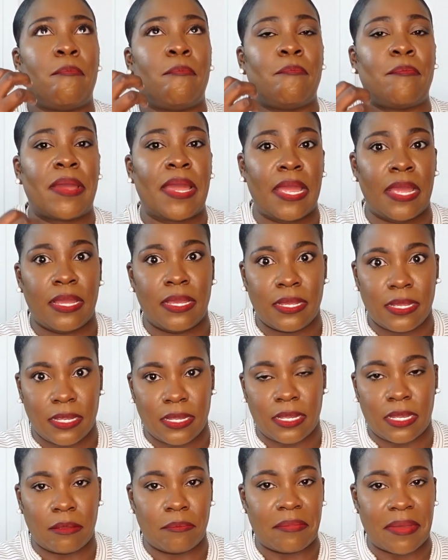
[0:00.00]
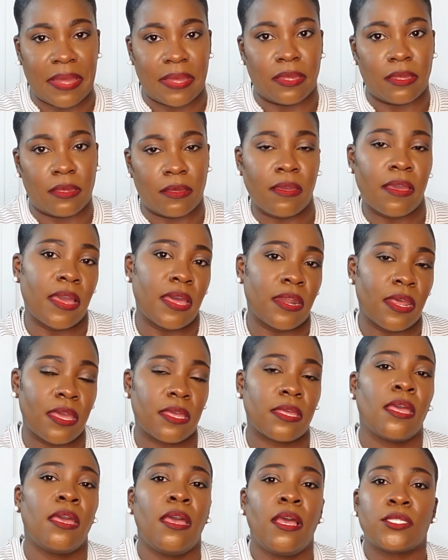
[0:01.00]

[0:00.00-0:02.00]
banging headache.